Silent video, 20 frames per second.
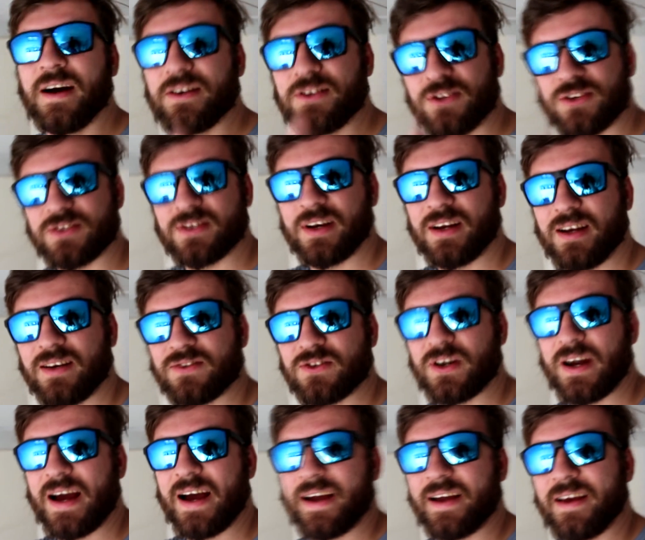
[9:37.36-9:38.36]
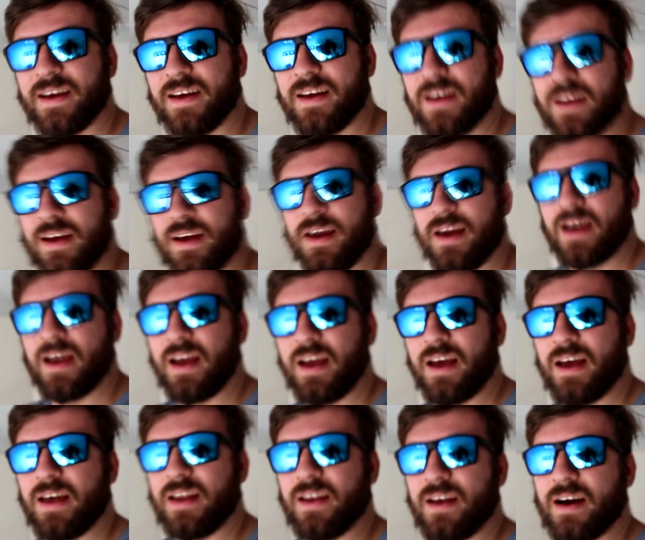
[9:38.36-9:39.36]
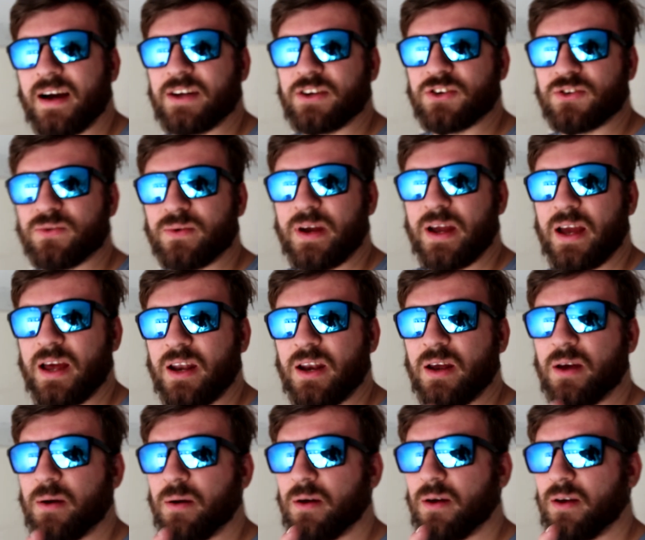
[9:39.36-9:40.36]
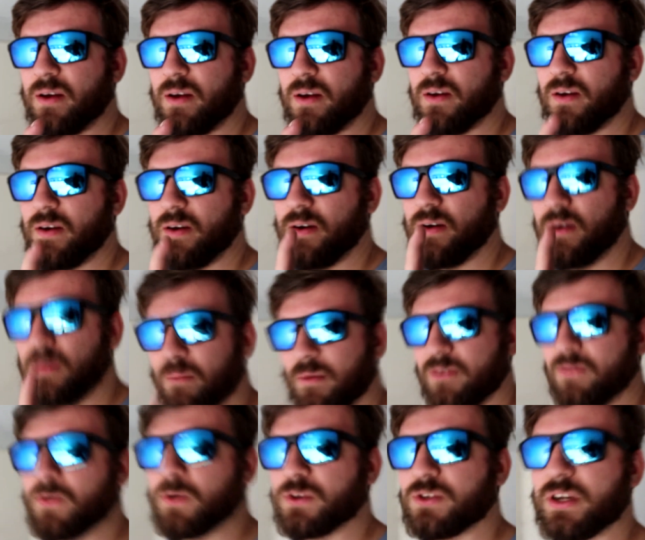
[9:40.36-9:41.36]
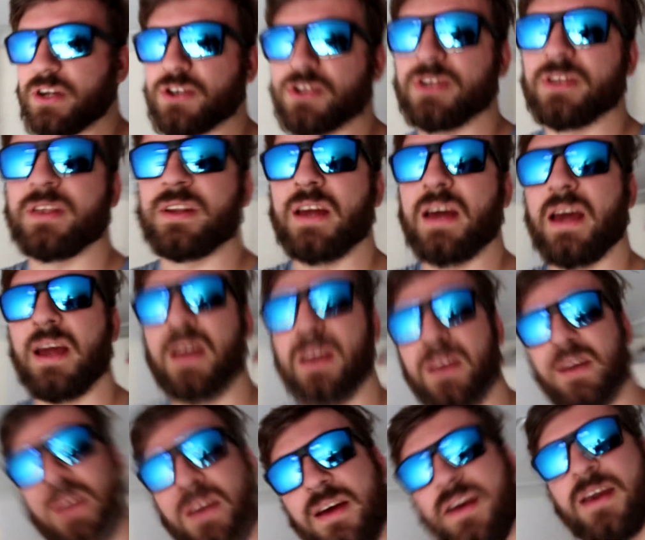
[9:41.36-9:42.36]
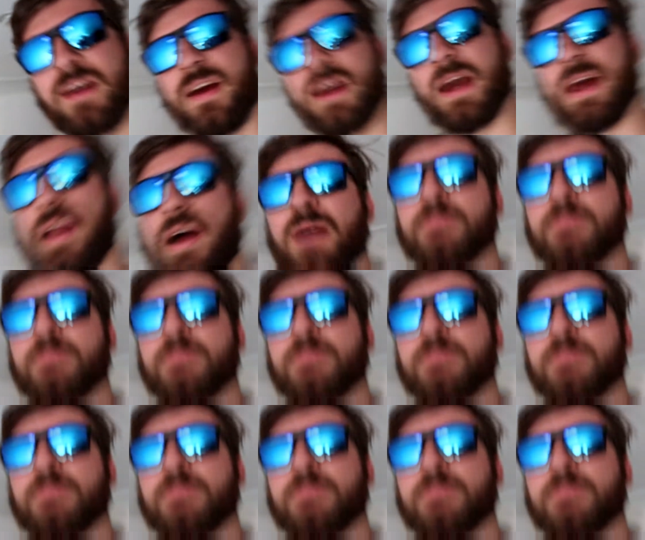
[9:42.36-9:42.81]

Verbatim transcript: Just got off track, and I just ran my fourth session of the day, and